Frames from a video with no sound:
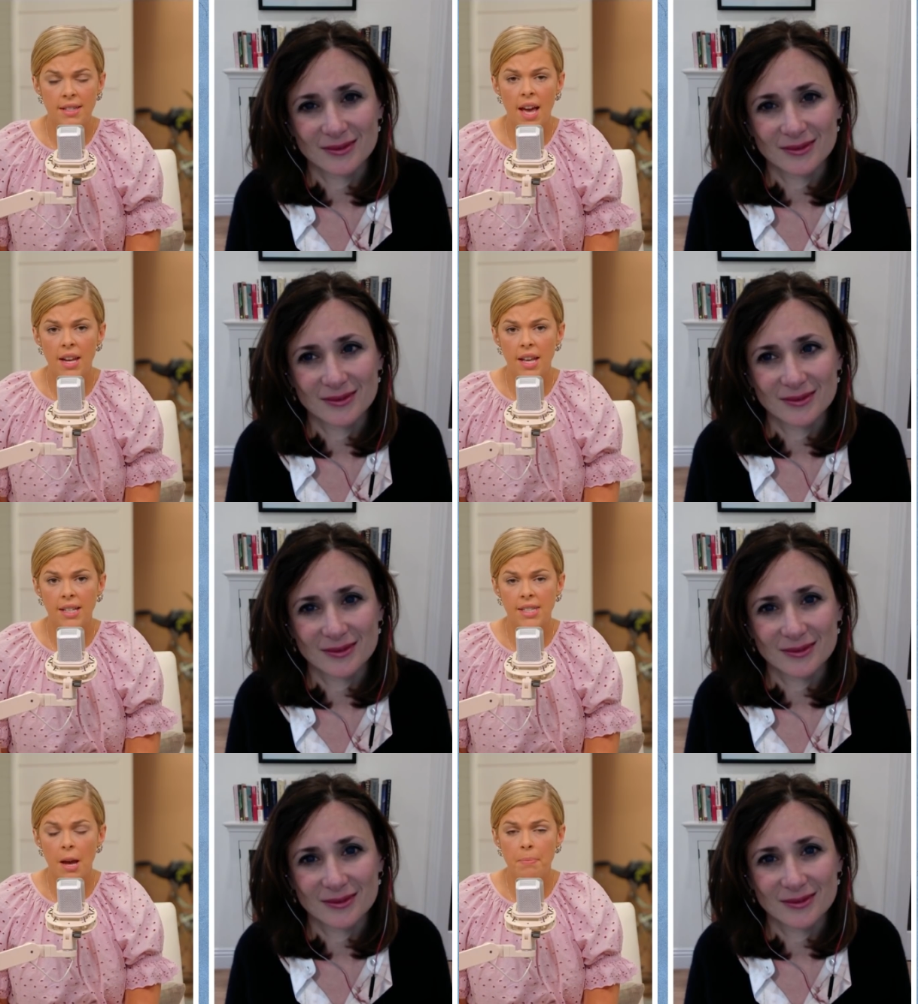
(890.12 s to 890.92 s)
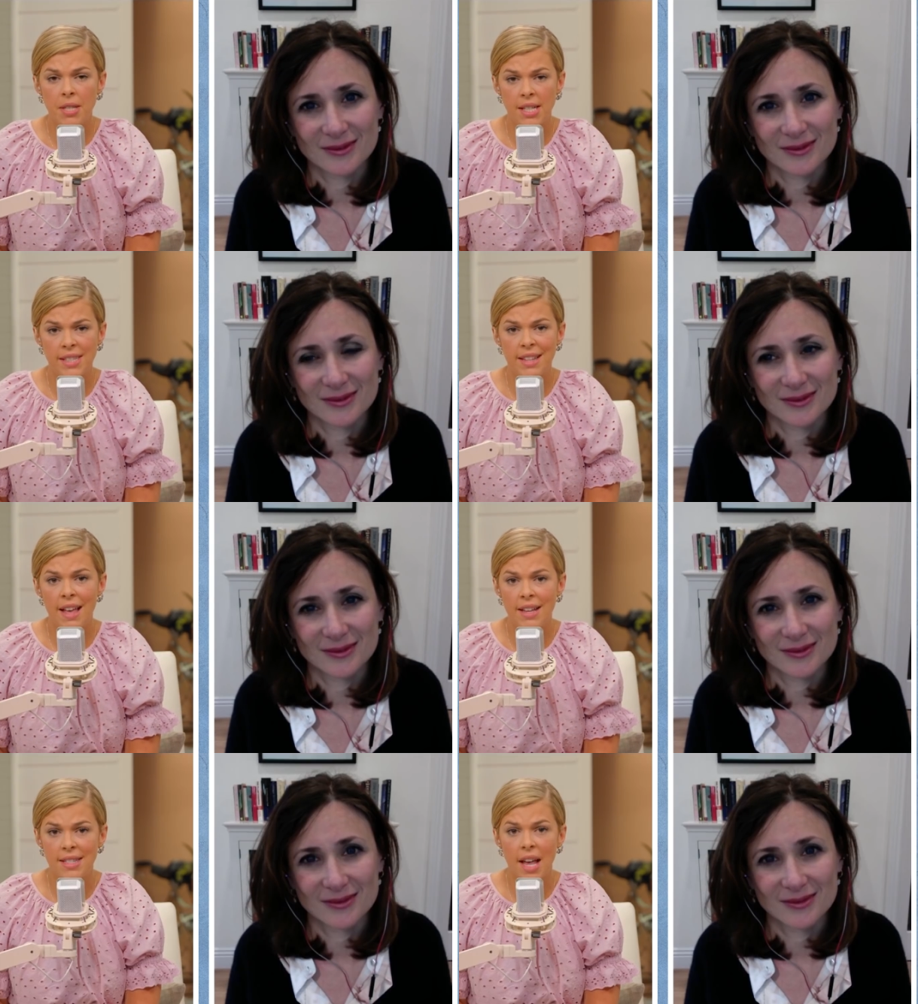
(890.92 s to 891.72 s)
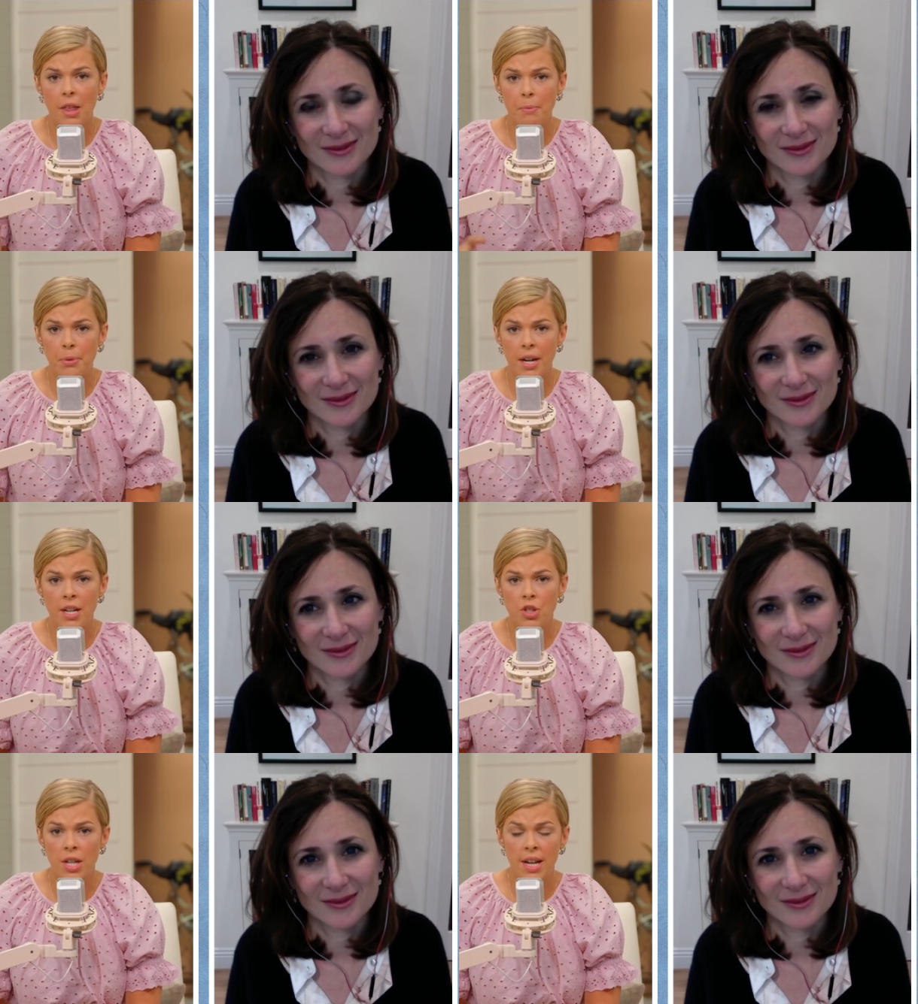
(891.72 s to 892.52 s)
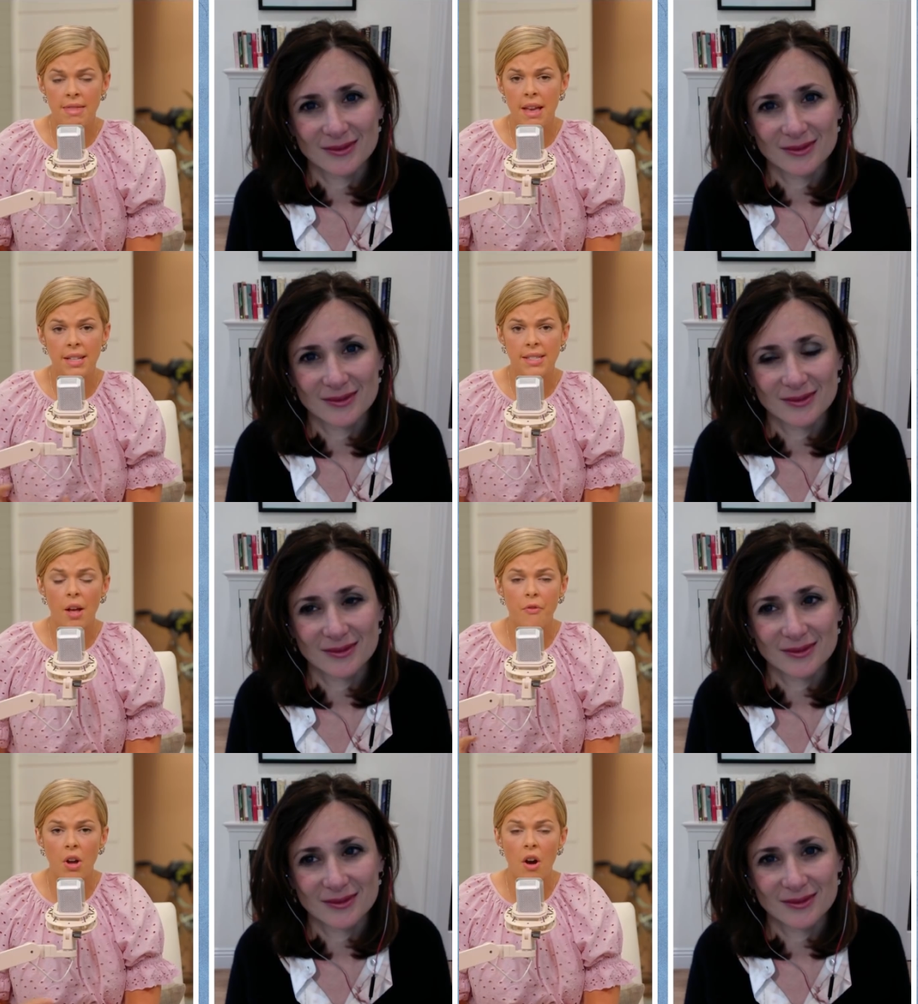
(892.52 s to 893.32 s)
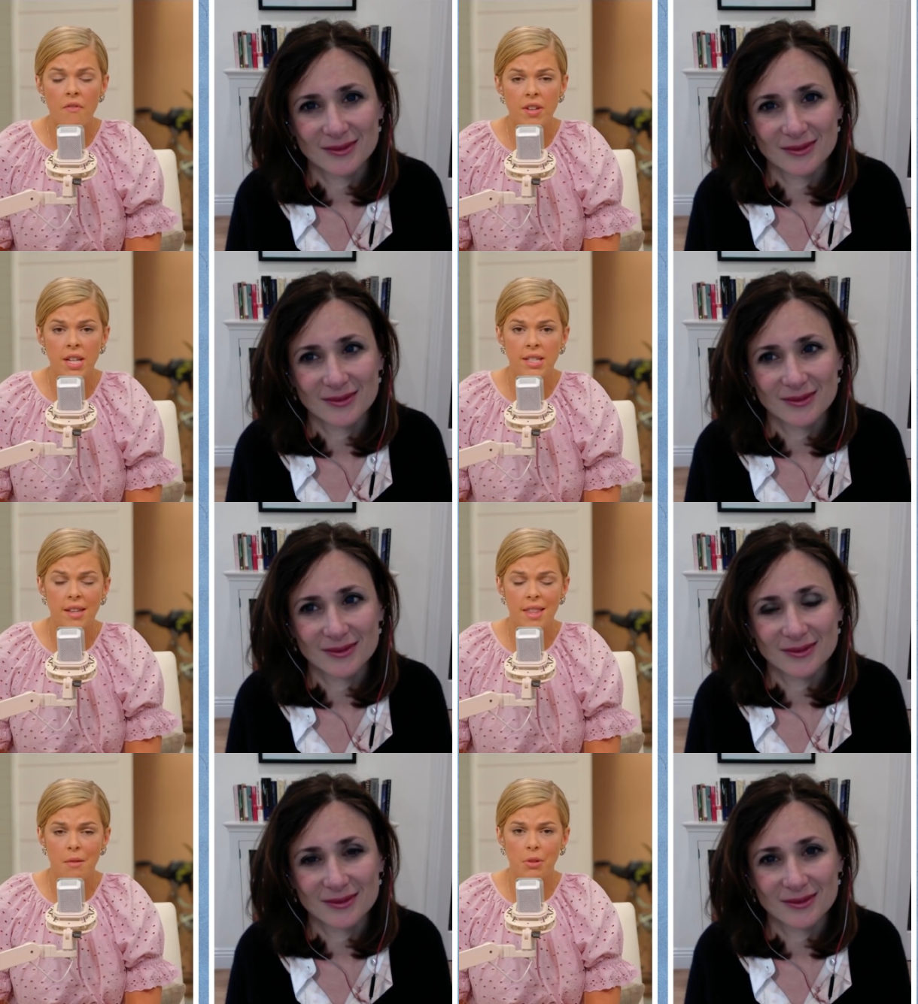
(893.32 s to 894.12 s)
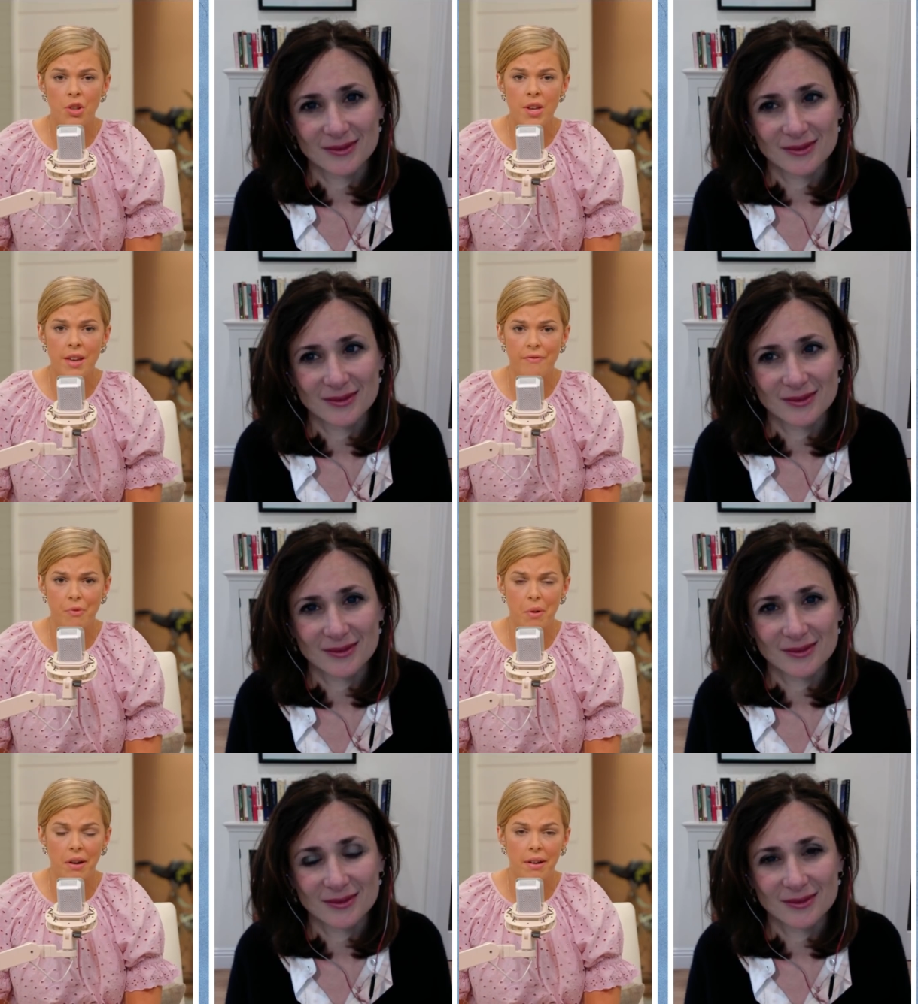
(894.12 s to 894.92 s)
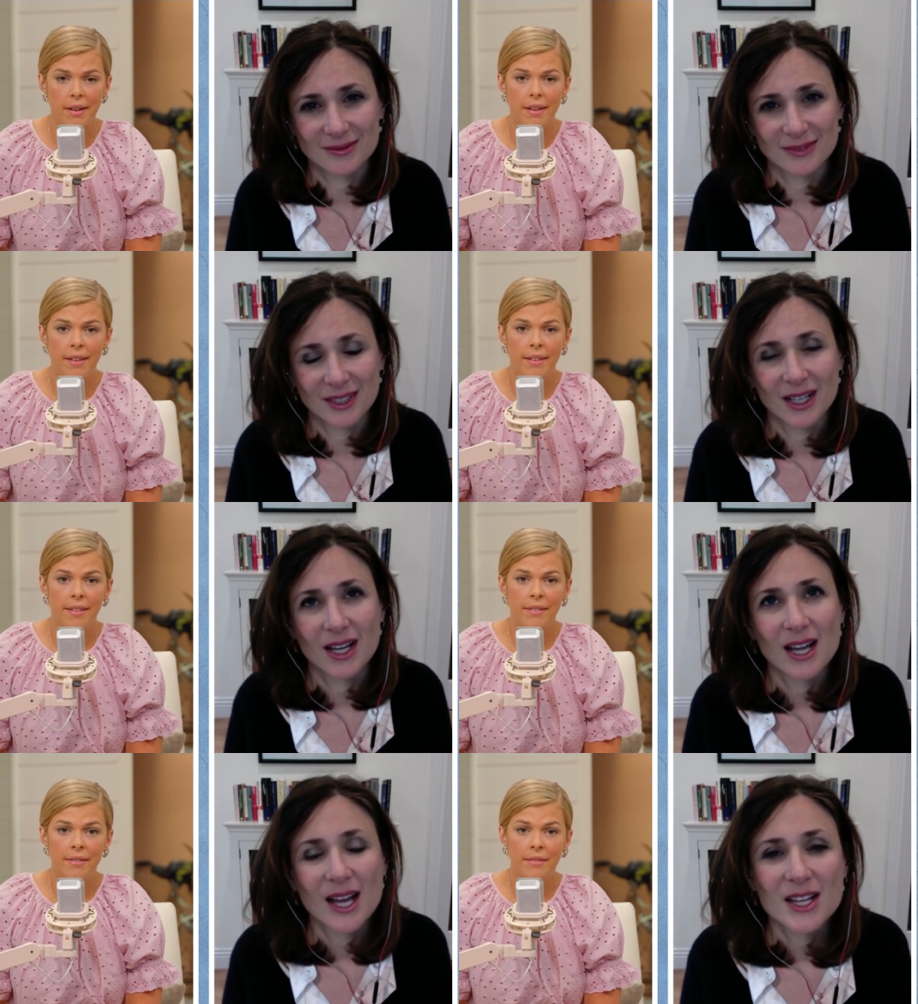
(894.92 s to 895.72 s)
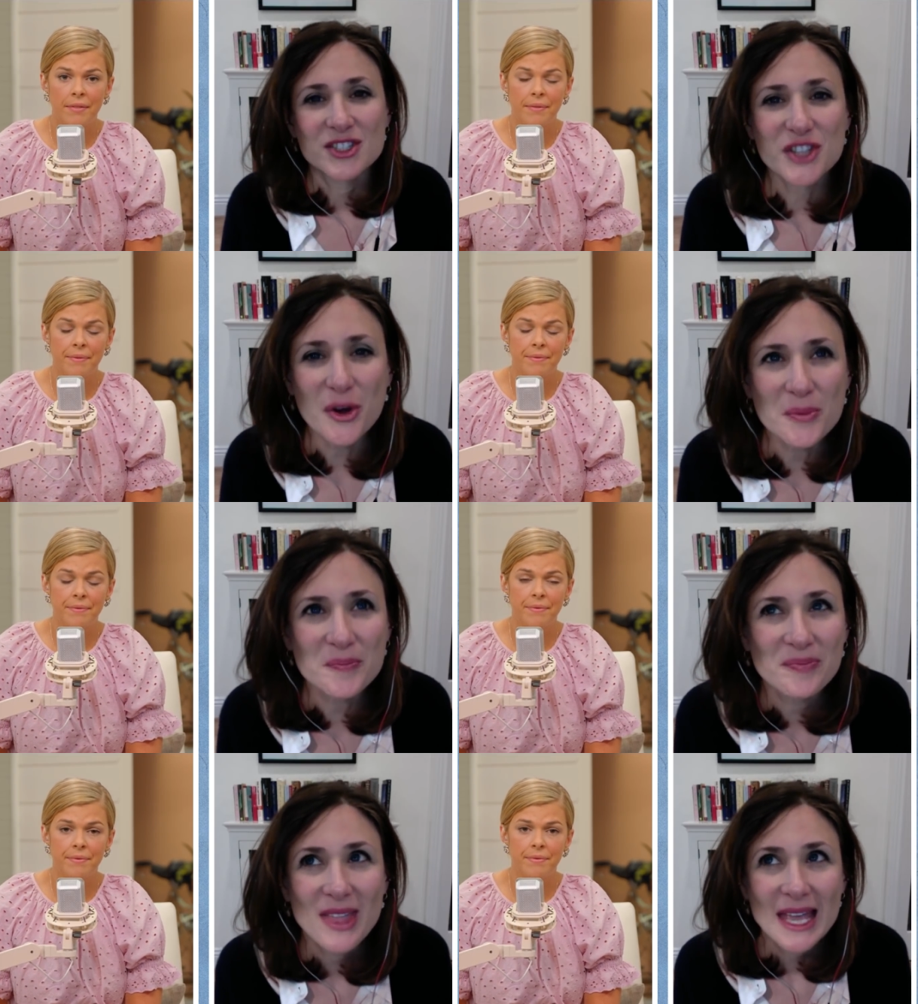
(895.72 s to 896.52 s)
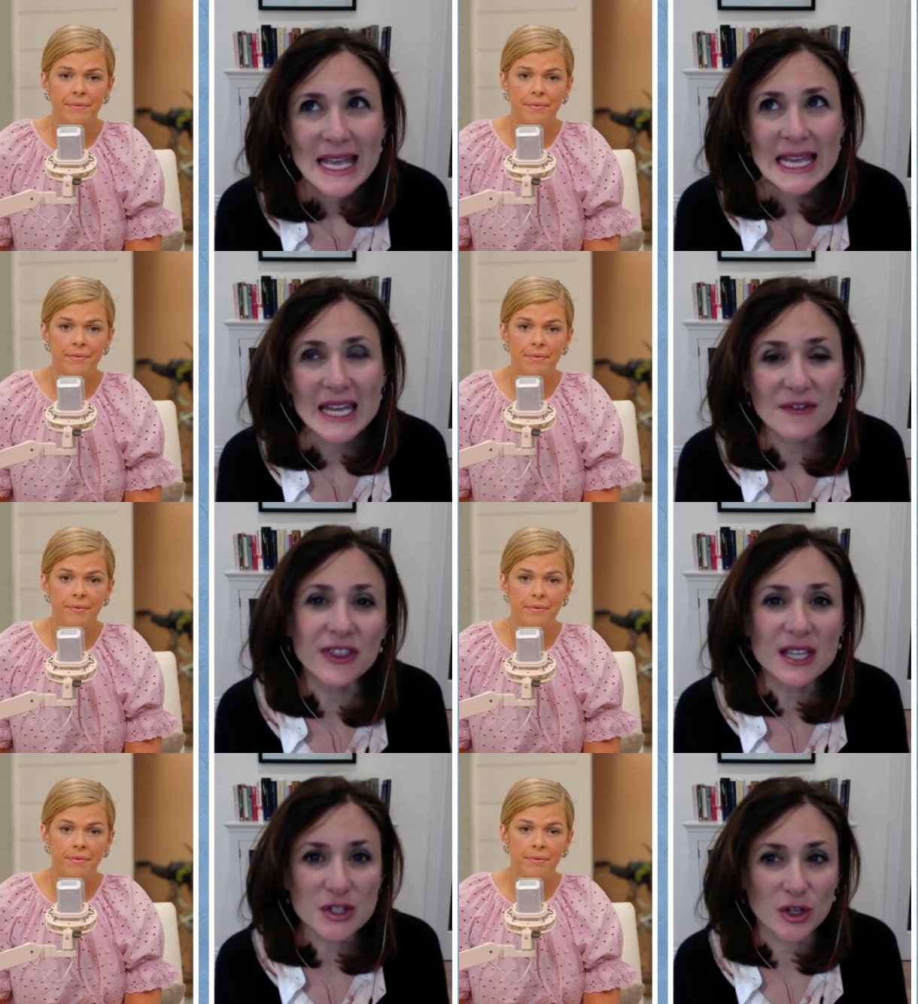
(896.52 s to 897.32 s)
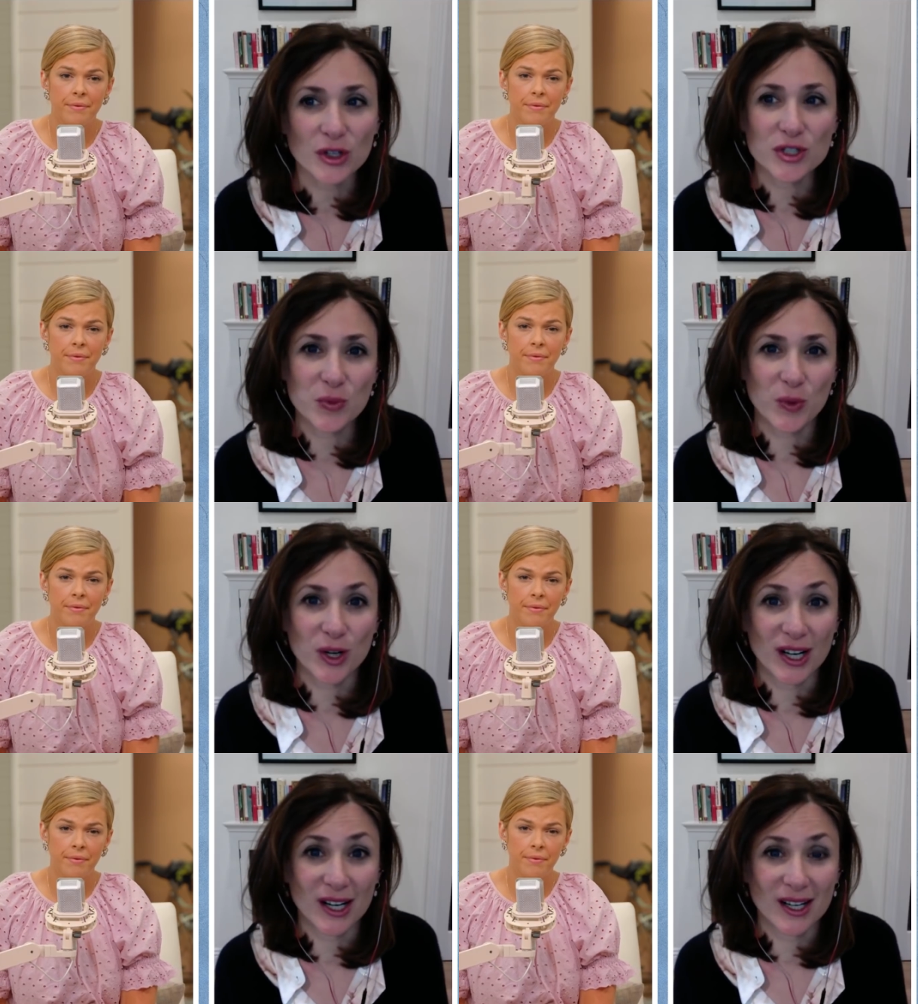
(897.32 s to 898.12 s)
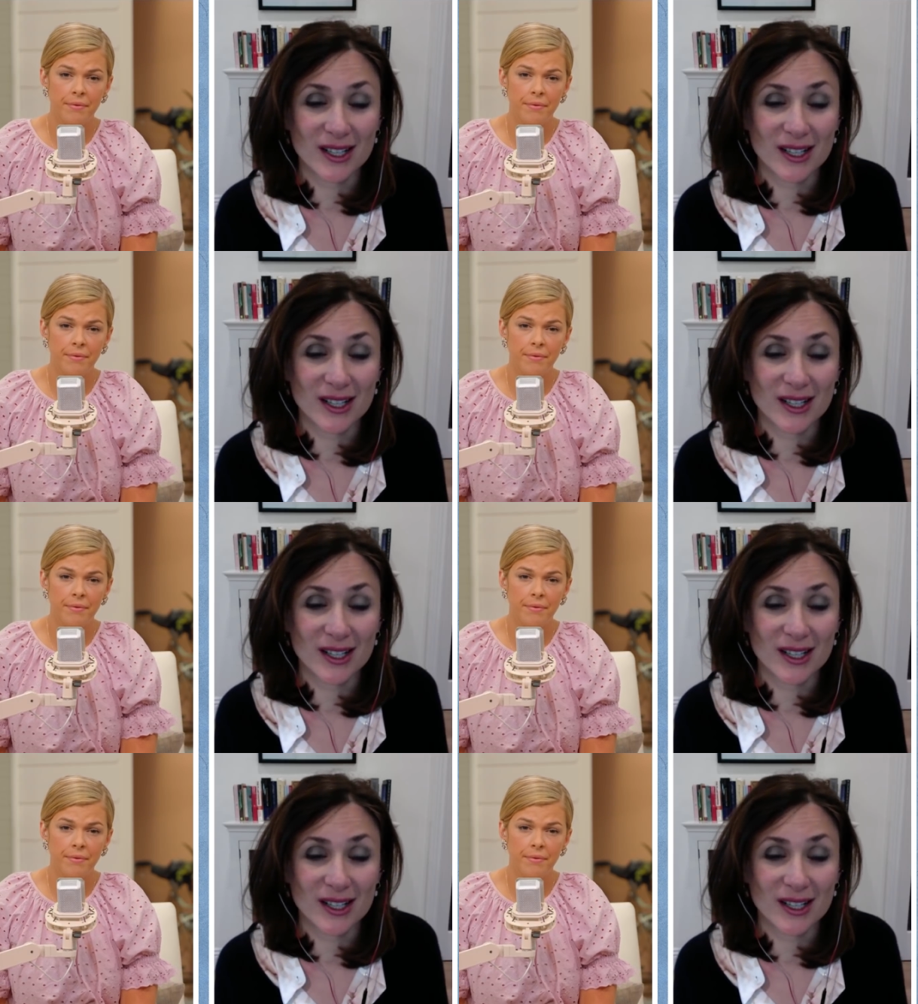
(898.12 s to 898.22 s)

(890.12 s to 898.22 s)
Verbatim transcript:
Speaker 1: that acceptance and that celebration and that self-confidence that they were looking for?
Speaker 2: So, if these girls were